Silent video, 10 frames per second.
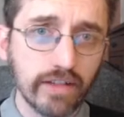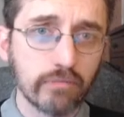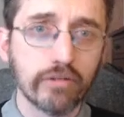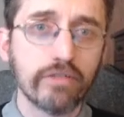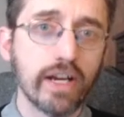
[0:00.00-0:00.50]
them
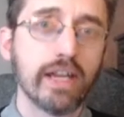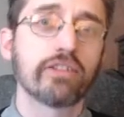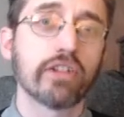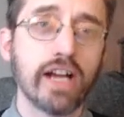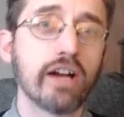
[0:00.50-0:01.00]
refinance
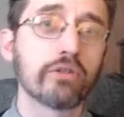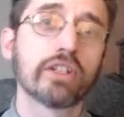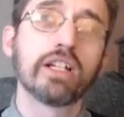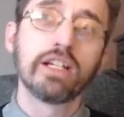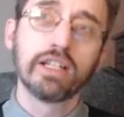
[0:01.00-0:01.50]
their house
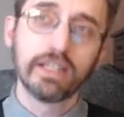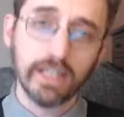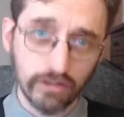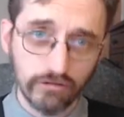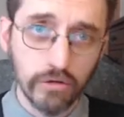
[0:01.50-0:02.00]
to
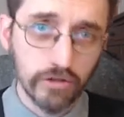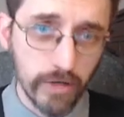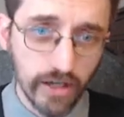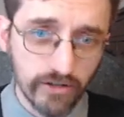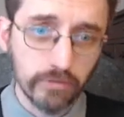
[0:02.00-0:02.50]
get the lowest
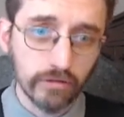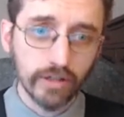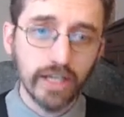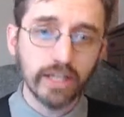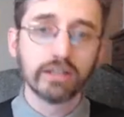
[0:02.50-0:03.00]
possible
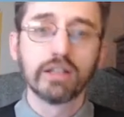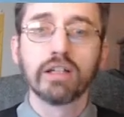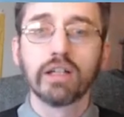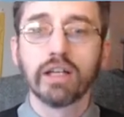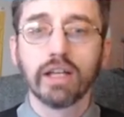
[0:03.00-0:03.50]
rate.
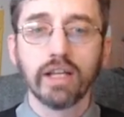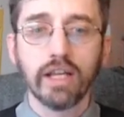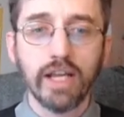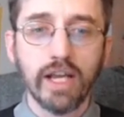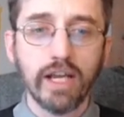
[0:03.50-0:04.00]

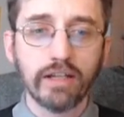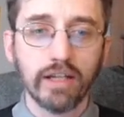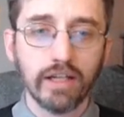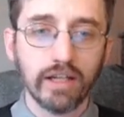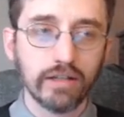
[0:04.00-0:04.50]
And
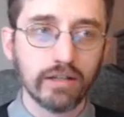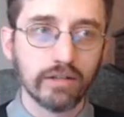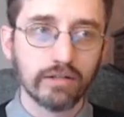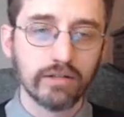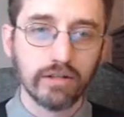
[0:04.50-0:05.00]

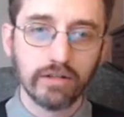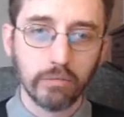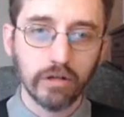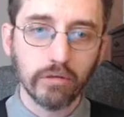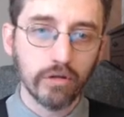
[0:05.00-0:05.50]
they
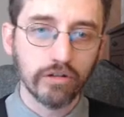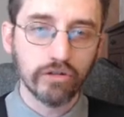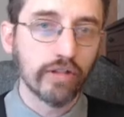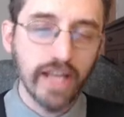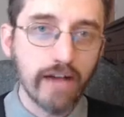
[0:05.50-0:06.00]
were like, well, it's
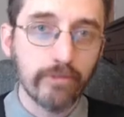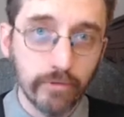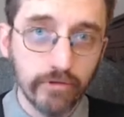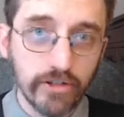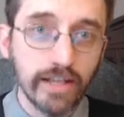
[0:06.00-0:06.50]
only
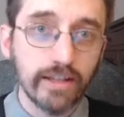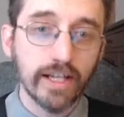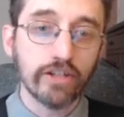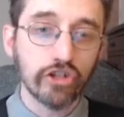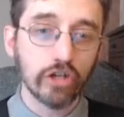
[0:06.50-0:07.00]
0.5%. And then
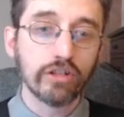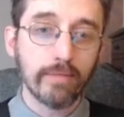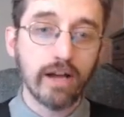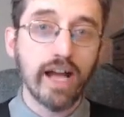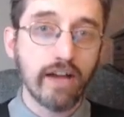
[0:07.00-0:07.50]
I showed them
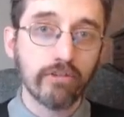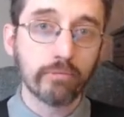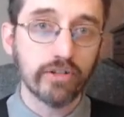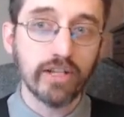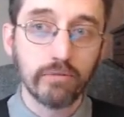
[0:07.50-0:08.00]
how
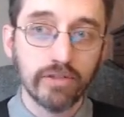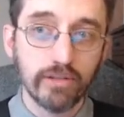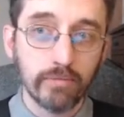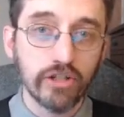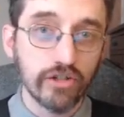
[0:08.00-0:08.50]
0.5% was as
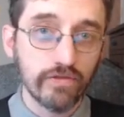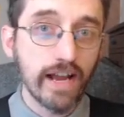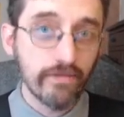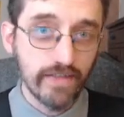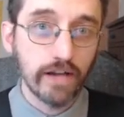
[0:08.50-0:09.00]
much as
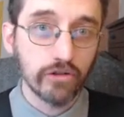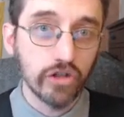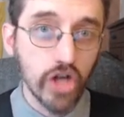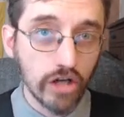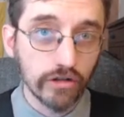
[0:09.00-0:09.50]

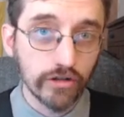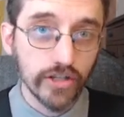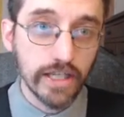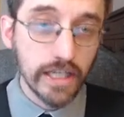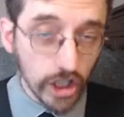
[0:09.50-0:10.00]
$5,000 a
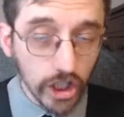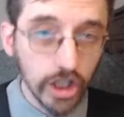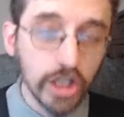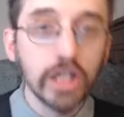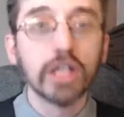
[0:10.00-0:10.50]
year.
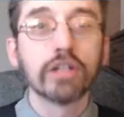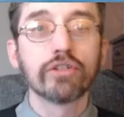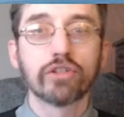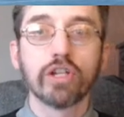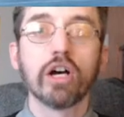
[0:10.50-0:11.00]

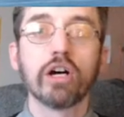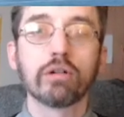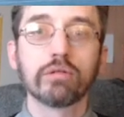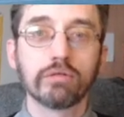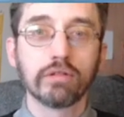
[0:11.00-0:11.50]

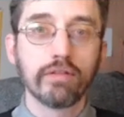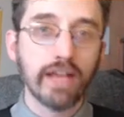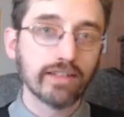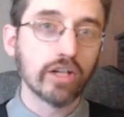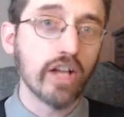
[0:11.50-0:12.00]
So
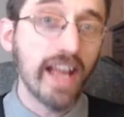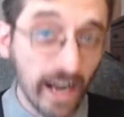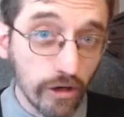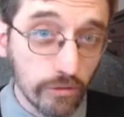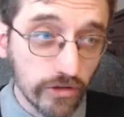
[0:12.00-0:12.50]
that's on a
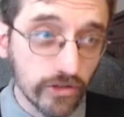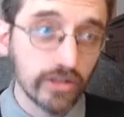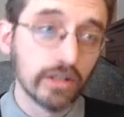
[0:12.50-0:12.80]
house.